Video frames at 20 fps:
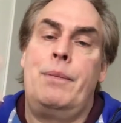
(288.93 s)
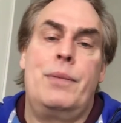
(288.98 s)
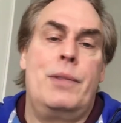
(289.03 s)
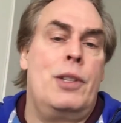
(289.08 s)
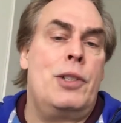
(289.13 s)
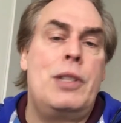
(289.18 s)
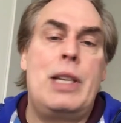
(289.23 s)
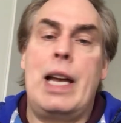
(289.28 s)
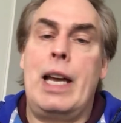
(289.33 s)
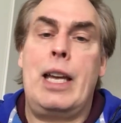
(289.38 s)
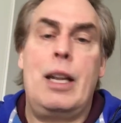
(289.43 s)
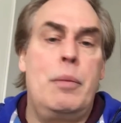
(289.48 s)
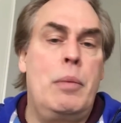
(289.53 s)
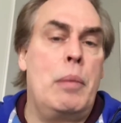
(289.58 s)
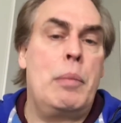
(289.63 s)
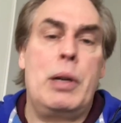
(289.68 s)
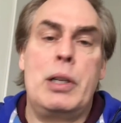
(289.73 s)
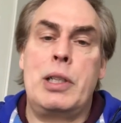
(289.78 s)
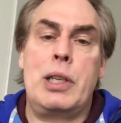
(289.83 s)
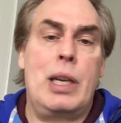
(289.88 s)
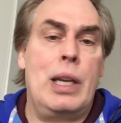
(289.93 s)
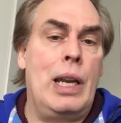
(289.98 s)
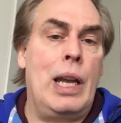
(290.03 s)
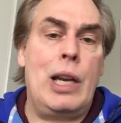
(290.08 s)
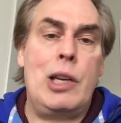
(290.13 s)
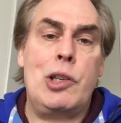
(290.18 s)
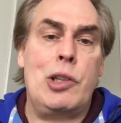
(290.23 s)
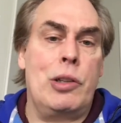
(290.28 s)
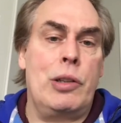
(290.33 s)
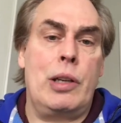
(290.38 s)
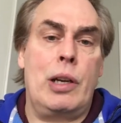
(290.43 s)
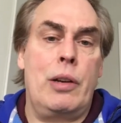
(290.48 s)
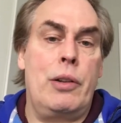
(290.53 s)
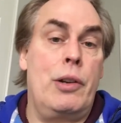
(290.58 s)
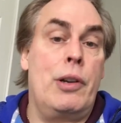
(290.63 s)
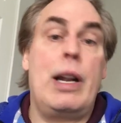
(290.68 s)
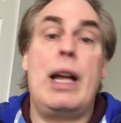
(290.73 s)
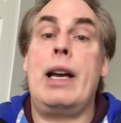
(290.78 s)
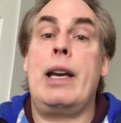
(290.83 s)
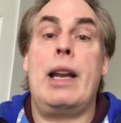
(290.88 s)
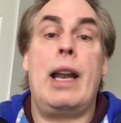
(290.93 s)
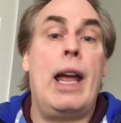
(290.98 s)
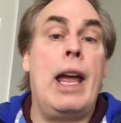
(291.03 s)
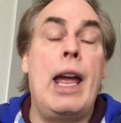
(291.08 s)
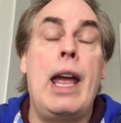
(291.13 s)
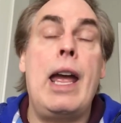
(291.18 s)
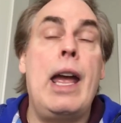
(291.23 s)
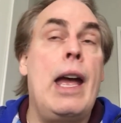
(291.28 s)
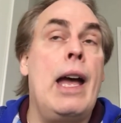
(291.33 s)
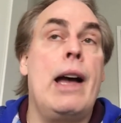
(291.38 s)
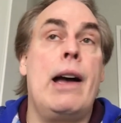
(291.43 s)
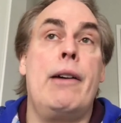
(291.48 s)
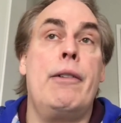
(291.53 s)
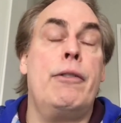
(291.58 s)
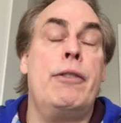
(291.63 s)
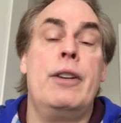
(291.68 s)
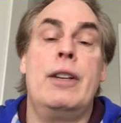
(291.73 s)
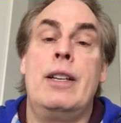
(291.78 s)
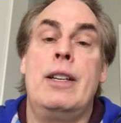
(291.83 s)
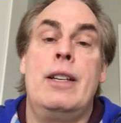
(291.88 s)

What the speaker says: There's not going to be much connection there. They're not going to have